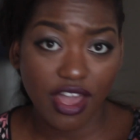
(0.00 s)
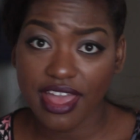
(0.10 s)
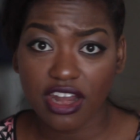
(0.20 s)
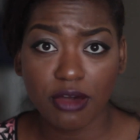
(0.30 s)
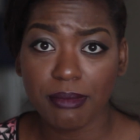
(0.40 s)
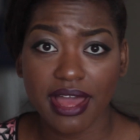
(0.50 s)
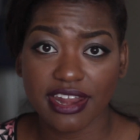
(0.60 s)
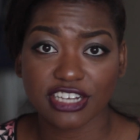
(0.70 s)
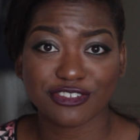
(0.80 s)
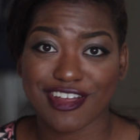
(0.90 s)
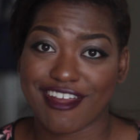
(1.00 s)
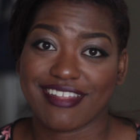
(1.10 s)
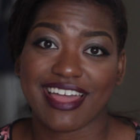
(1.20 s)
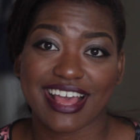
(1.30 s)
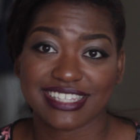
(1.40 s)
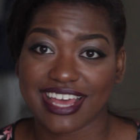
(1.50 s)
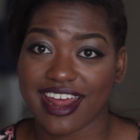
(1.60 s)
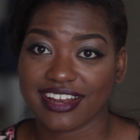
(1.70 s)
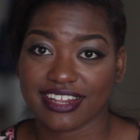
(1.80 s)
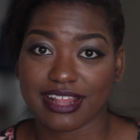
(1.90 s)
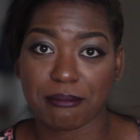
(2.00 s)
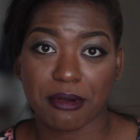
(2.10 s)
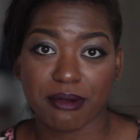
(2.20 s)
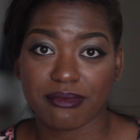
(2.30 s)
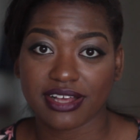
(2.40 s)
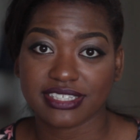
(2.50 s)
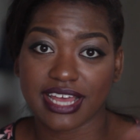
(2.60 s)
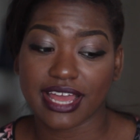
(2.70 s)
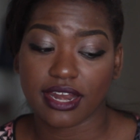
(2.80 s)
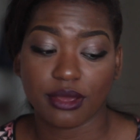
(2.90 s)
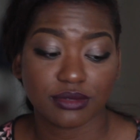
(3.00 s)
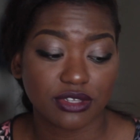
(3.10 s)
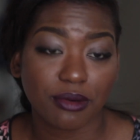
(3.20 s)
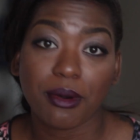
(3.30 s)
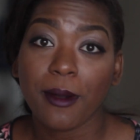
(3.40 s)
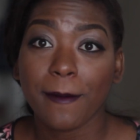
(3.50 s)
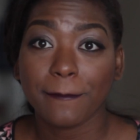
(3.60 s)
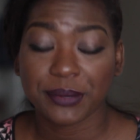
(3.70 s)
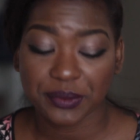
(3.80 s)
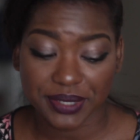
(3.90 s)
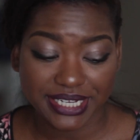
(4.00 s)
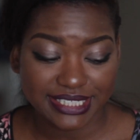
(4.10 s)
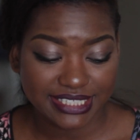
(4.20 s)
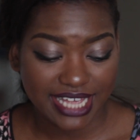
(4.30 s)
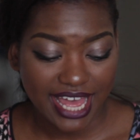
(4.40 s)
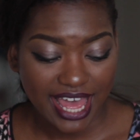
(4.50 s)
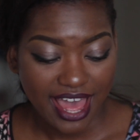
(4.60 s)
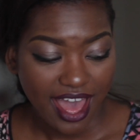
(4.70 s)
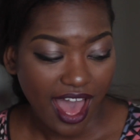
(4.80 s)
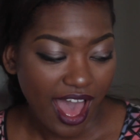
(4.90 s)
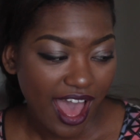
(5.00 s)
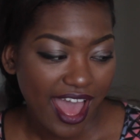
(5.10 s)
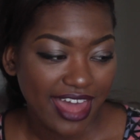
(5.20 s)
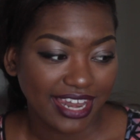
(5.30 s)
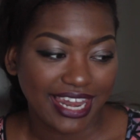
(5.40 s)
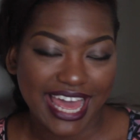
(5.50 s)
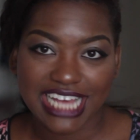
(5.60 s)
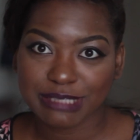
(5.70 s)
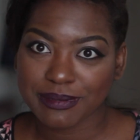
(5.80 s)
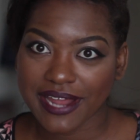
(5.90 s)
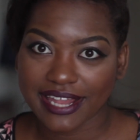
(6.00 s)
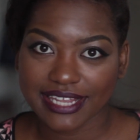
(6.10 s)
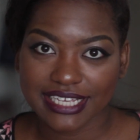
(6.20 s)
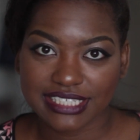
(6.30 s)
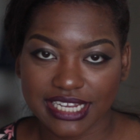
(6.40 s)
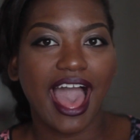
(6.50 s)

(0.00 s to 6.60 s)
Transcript: and on my natural hair like I said I did that perm rod set and it was on point last but not least